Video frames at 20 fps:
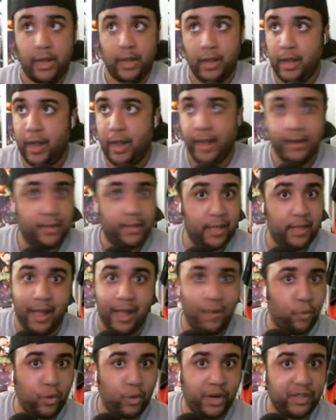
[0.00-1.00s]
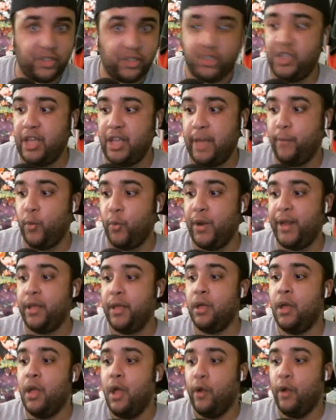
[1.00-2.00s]
I wouldn't see him winning.
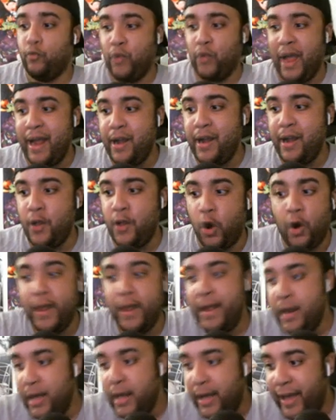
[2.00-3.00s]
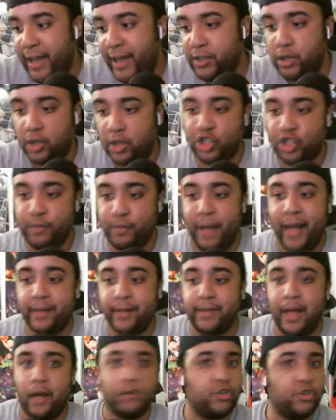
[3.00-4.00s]
Randy Orton, he's on
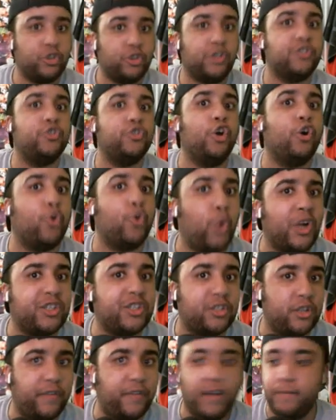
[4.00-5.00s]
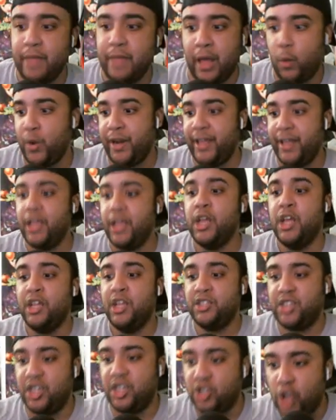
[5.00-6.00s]
SmackDown, so there's no question of him not winning.
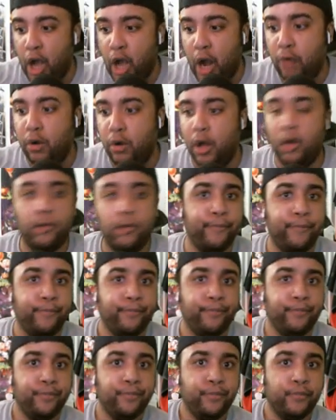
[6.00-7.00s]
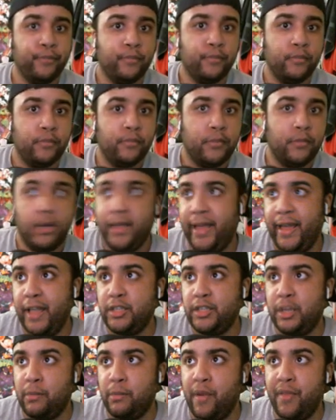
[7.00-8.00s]
Cesaro, he's
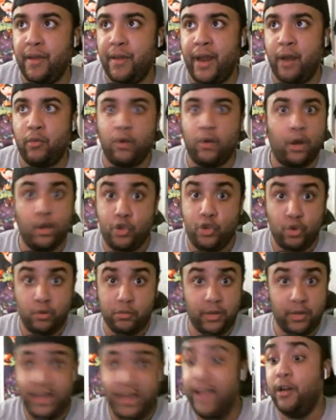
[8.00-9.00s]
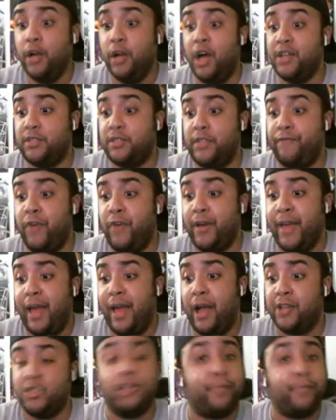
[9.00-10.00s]
on Monday Night Raw. He lost the fucking
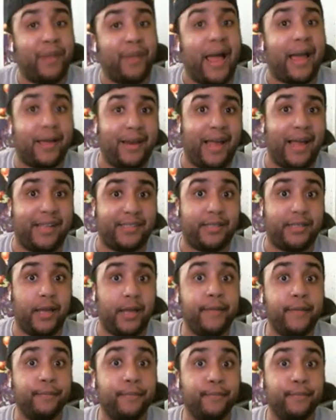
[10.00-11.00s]
Aleister Black last night.